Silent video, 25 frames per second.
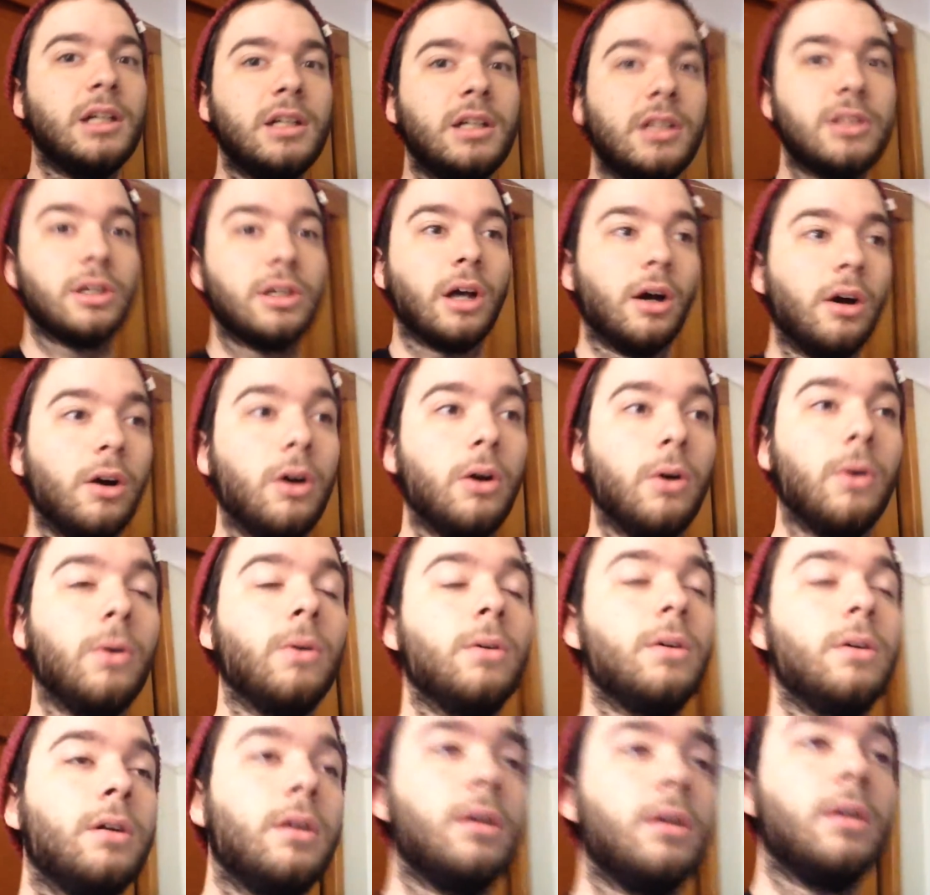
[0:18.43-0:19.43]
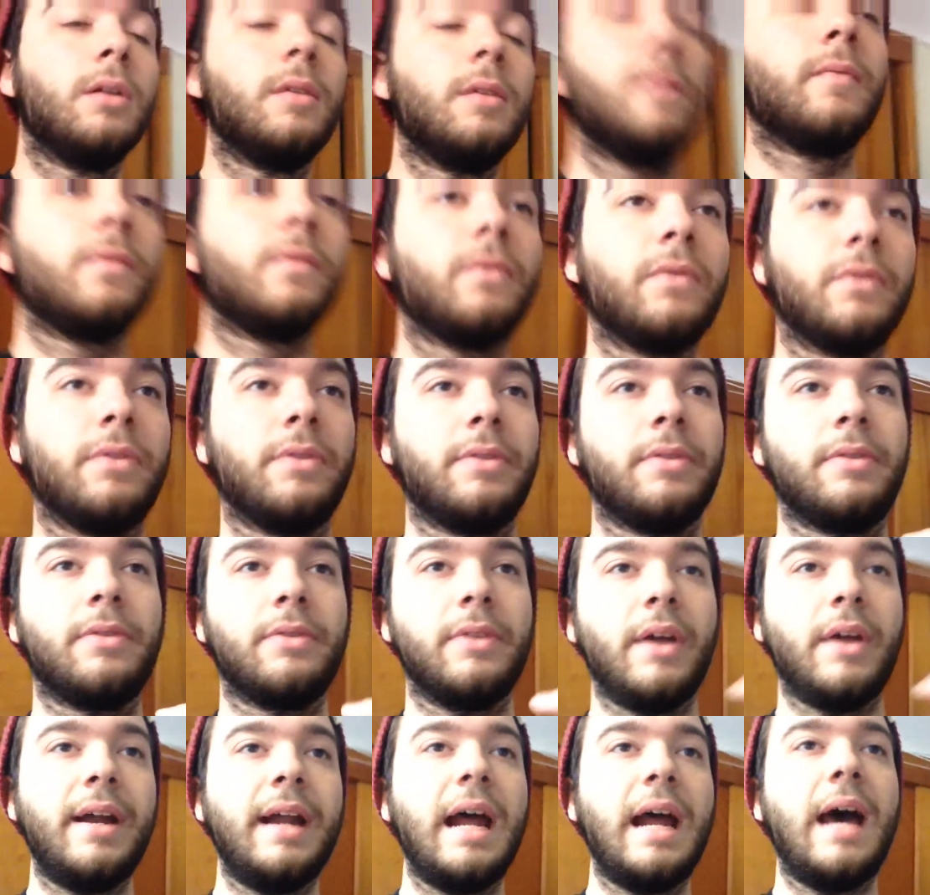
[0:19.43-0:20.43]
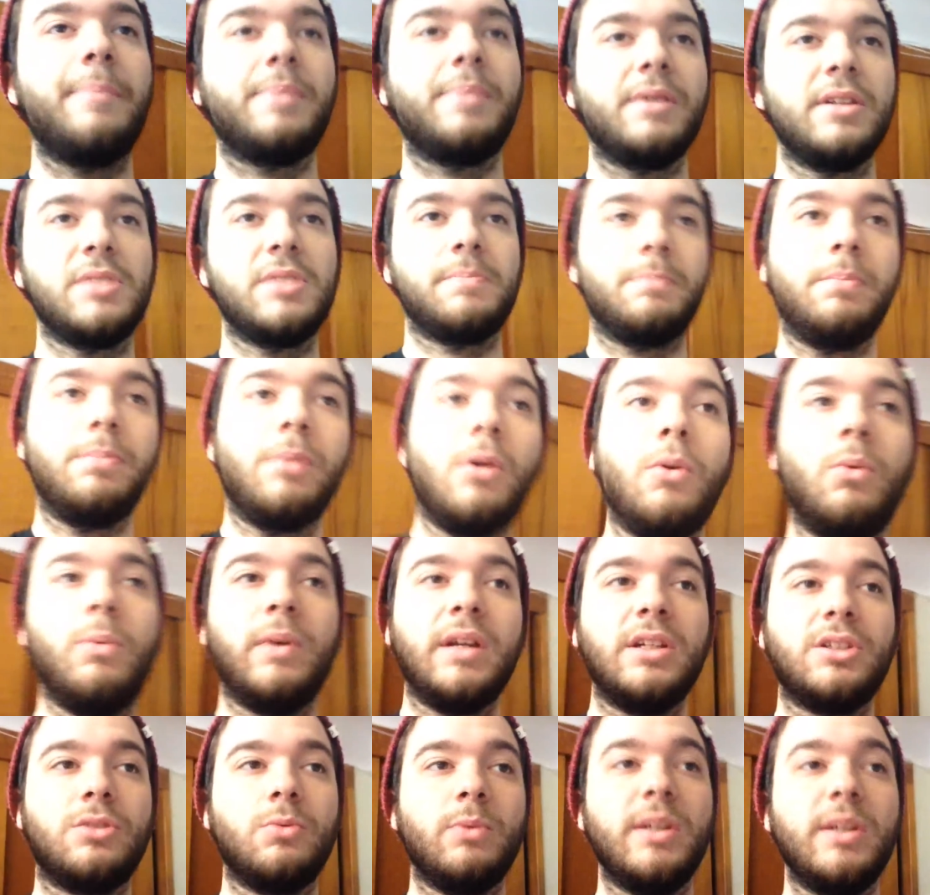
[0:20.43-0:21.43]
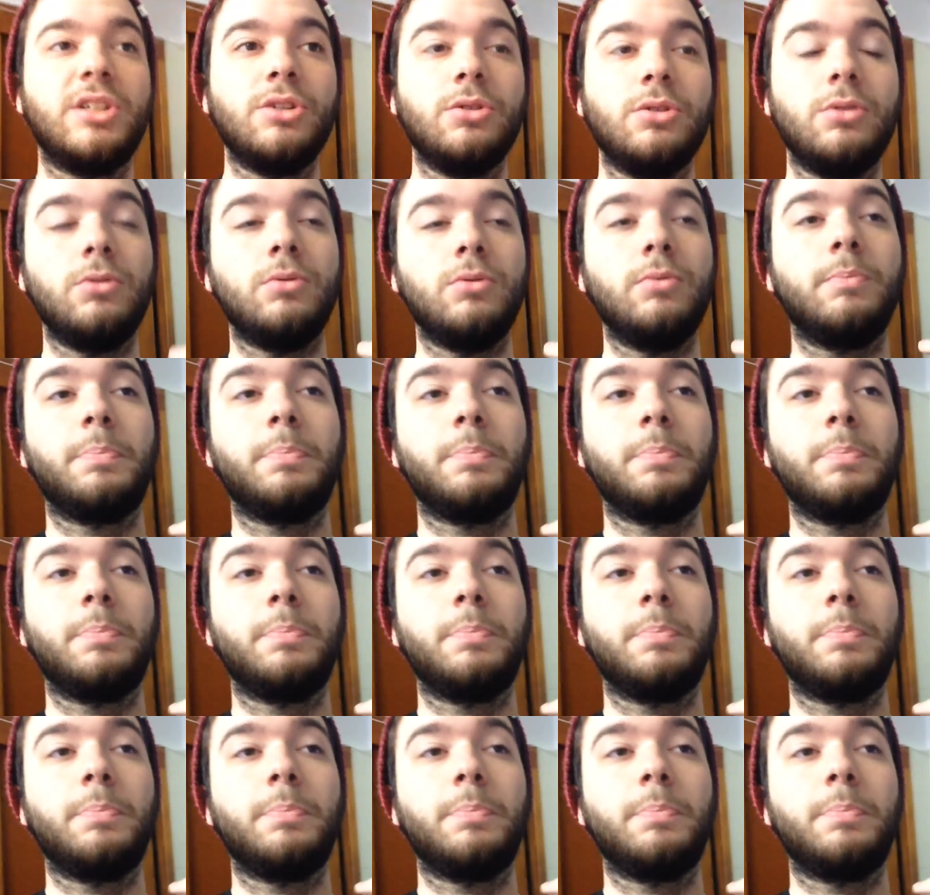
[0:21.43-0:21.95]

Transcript: So that happens, but we do